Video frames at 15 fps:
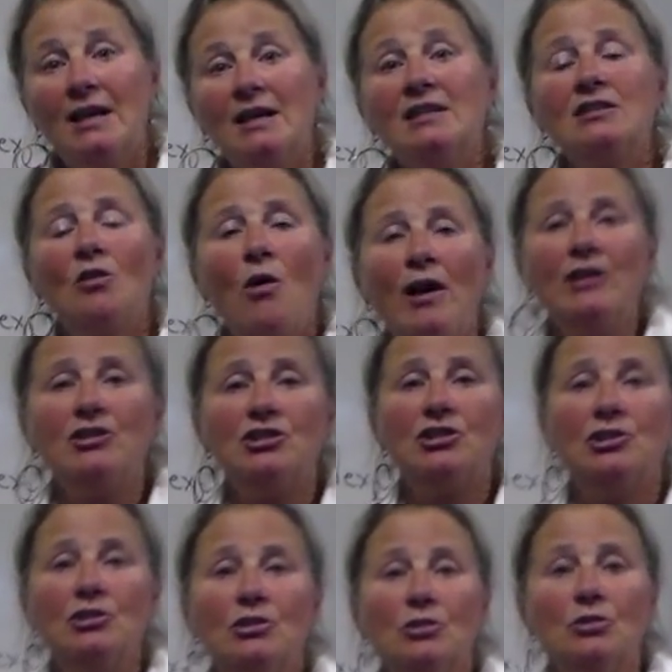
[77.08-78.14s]
is going
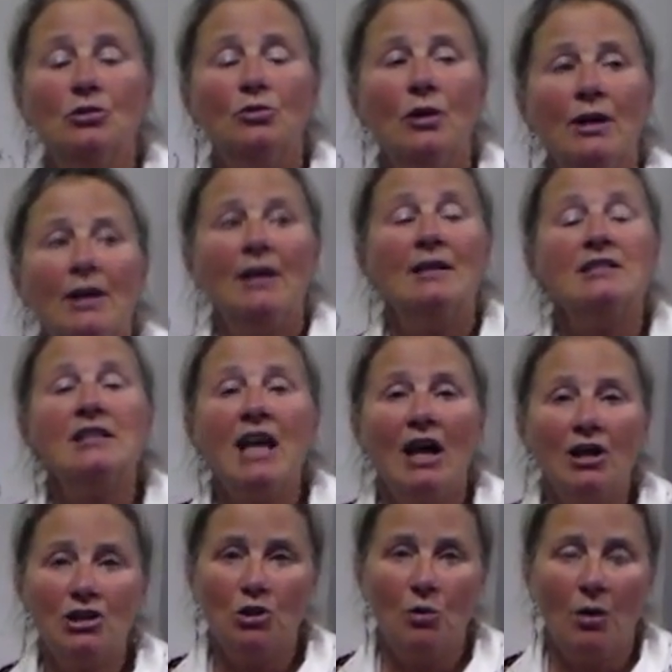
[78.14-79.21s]
to
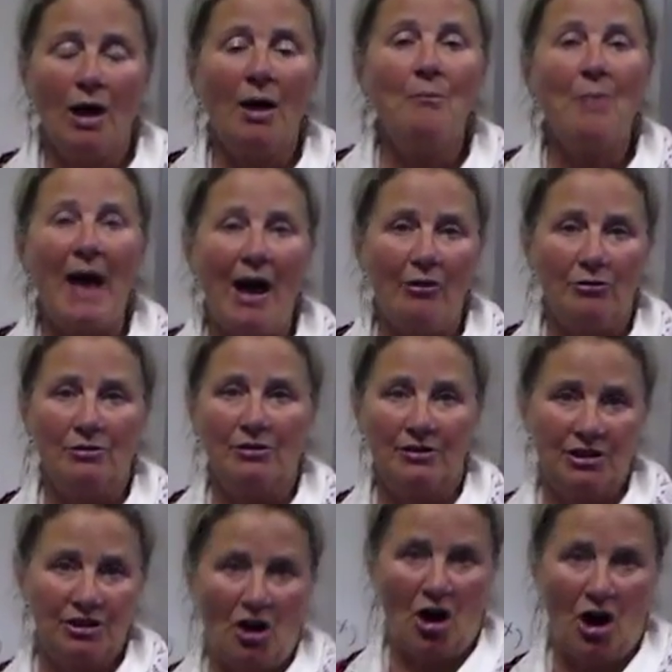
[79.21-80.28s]
tell you about
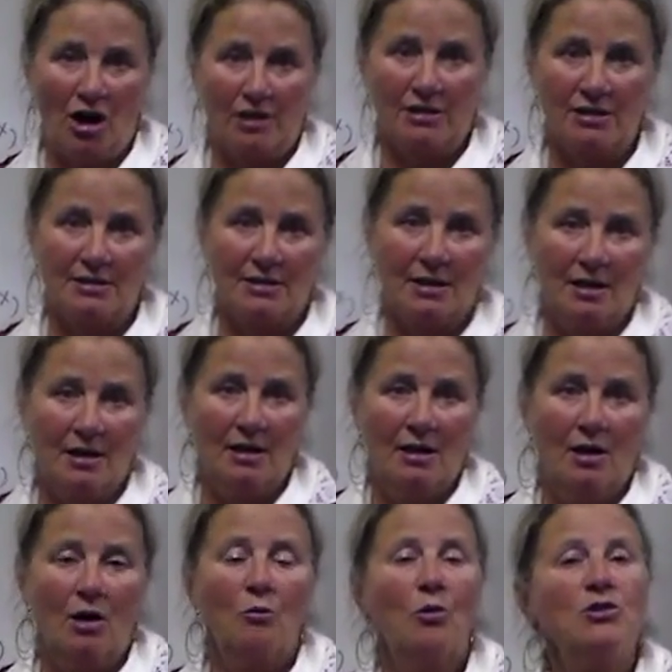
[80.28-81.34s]
the dogs?
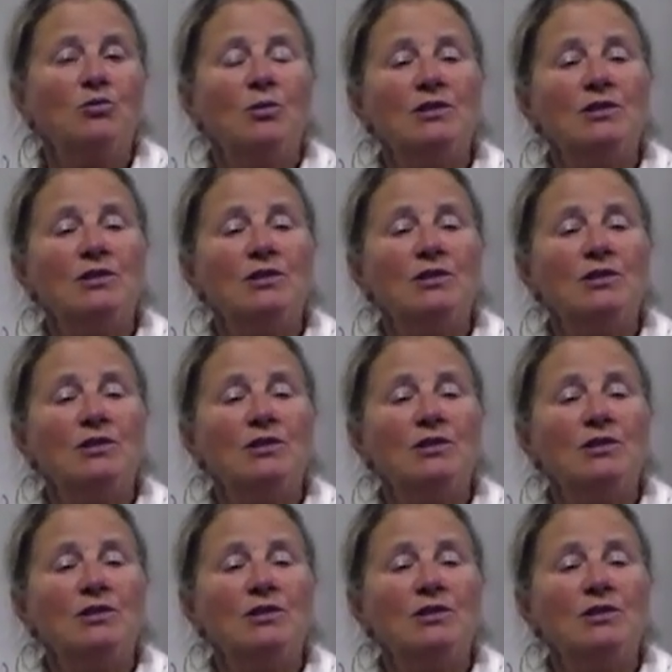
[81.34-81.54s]
Which